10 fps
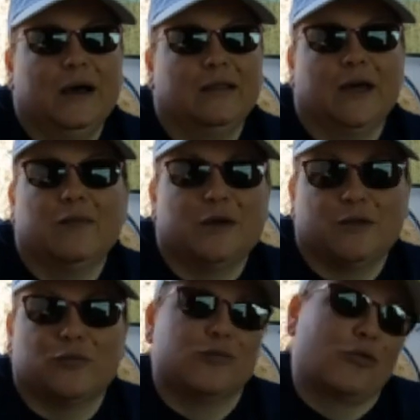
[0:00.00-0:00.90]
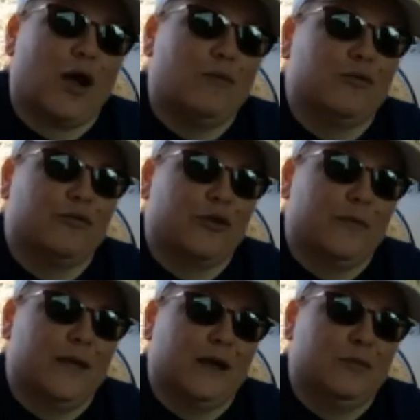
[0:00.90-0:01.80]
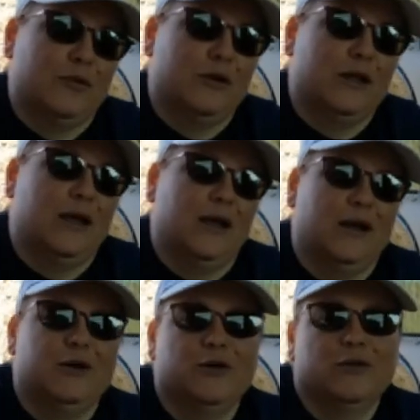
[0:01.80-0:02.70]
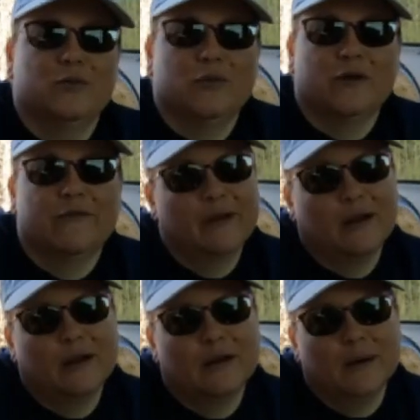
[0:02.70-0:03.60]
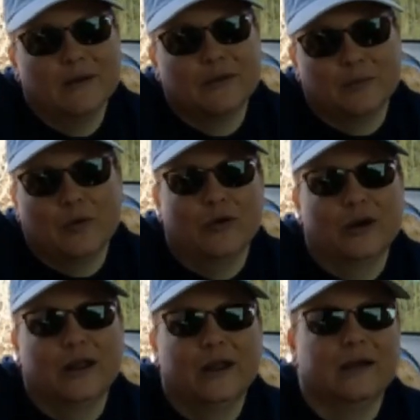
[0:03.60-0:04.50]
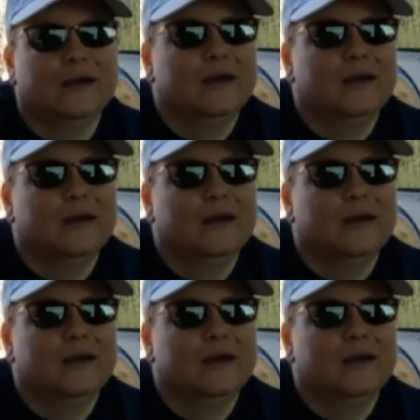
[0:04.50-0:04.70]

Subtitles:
a lot of my subscribers are from that community, and I know that we're very good about supporting